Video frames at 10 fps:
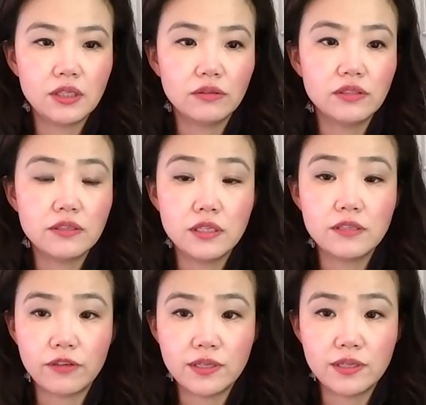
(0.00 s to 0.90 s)

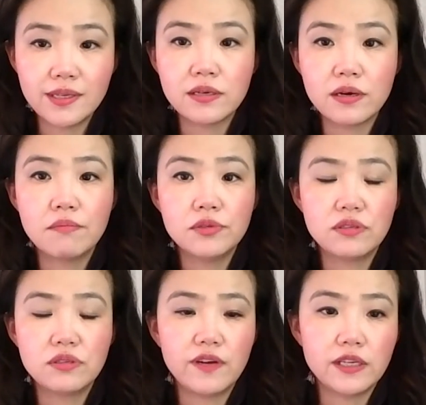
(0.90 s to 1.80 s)
in different
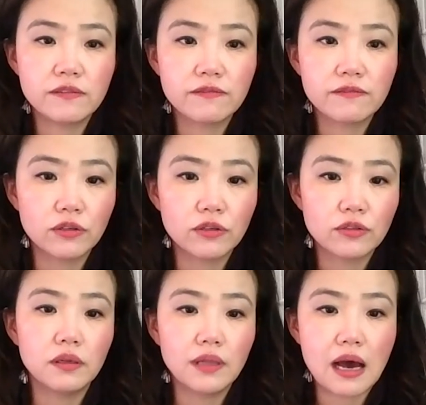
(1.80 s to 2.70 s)
systems. It's very difficult to
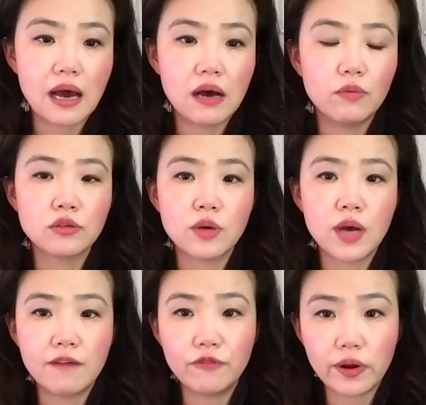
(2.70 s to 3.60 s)
pull out. We also
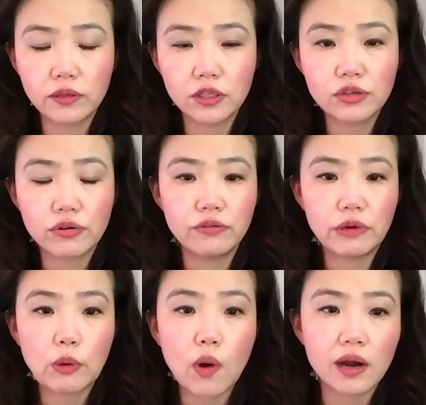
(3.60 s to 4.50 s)
have regulatory
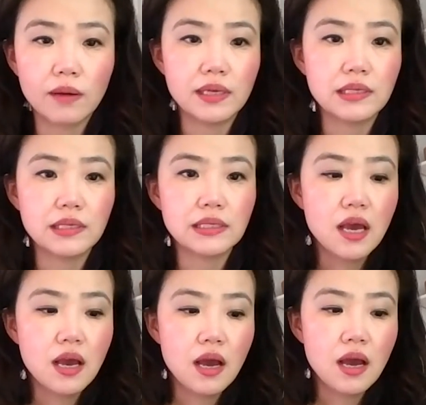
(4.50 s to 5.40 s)

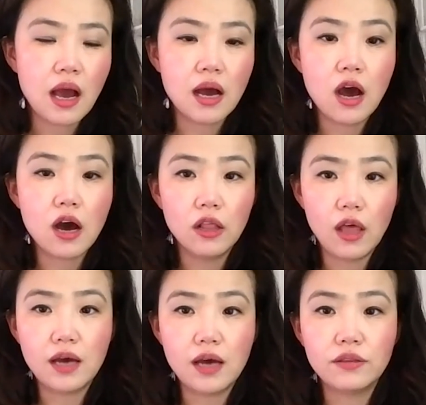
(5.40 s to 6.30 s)
requirements on how
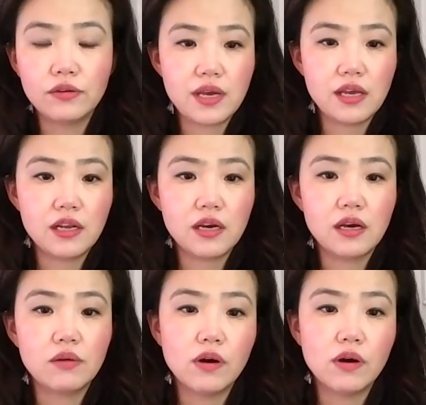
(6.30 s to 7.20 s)
long those data
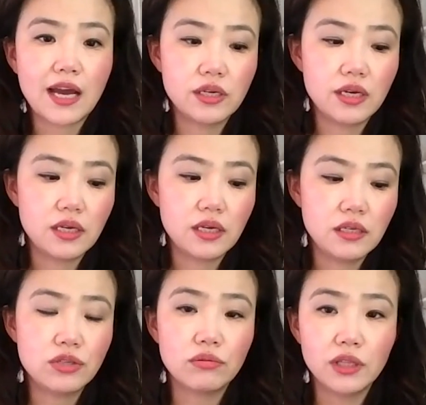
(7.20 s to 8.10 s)
will actually
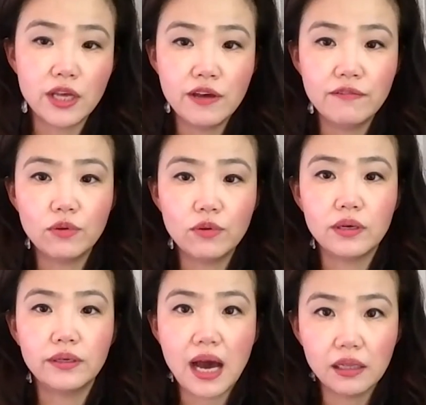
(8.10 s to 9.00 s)
need to live or
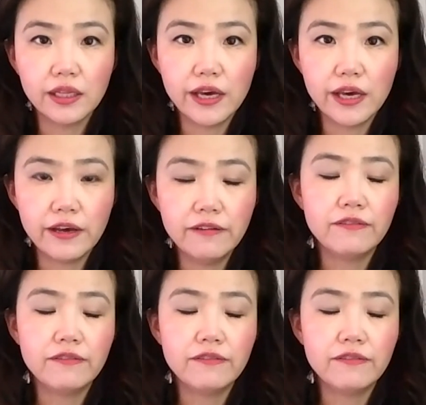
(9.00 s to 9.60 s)
not live.